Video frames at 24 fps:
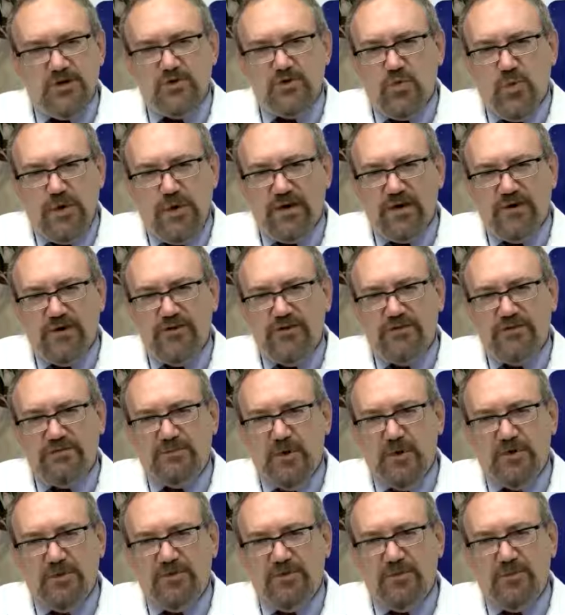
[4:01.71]
Which one are
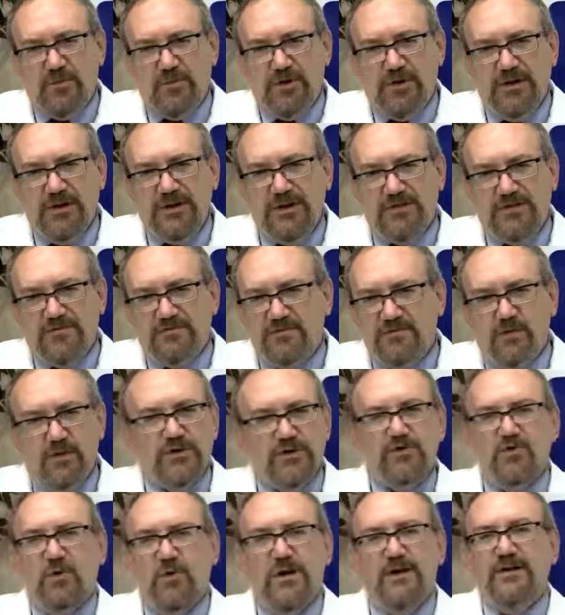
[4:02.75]
you supposed to
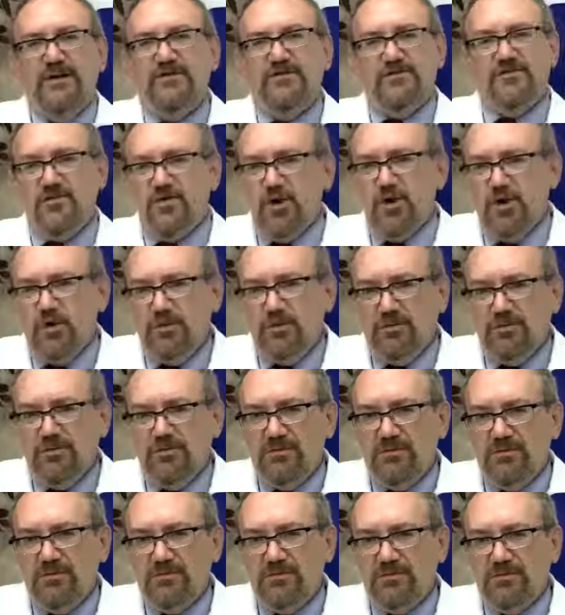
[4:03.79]
believe? Which one is true?
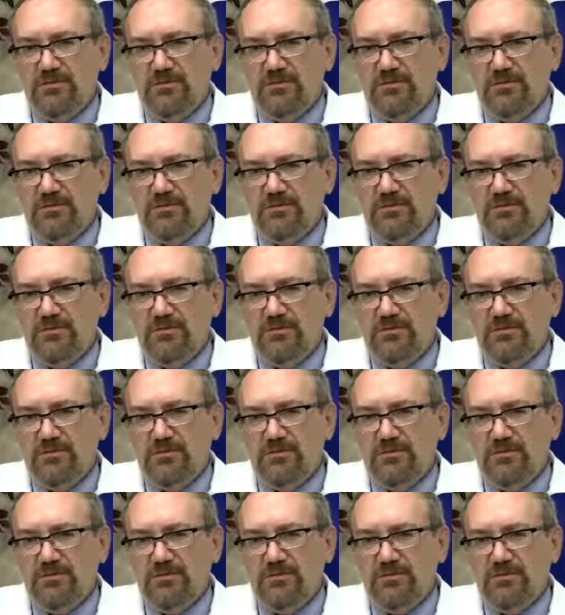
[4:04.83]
